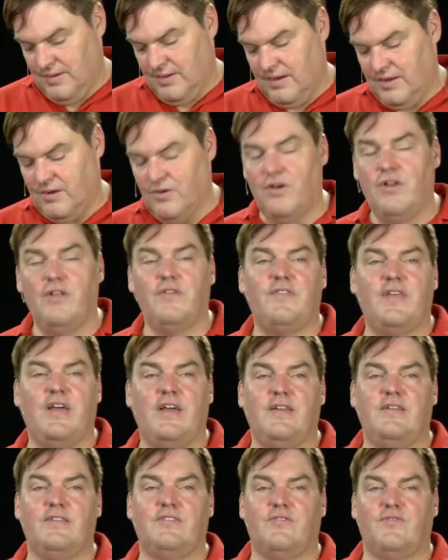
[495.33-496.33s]
And all of
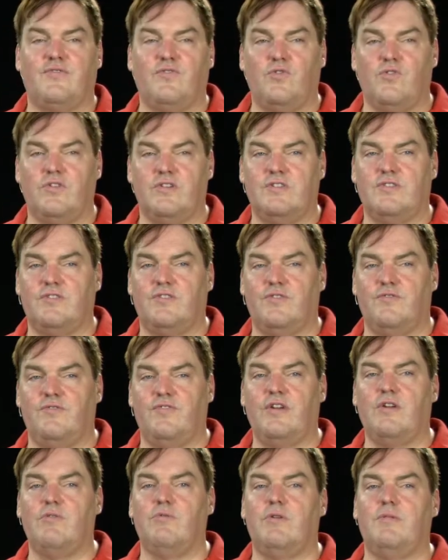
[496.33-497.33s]
that is, of course,
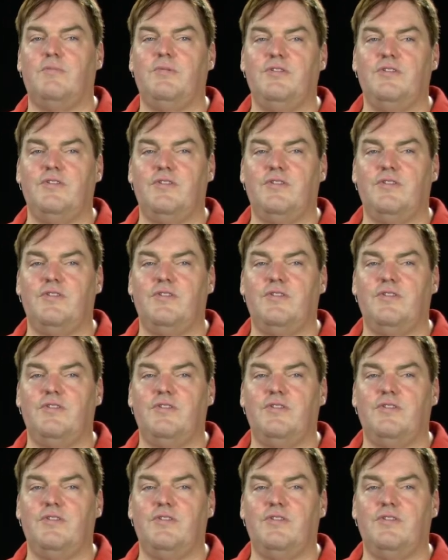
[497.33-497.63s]
configurable.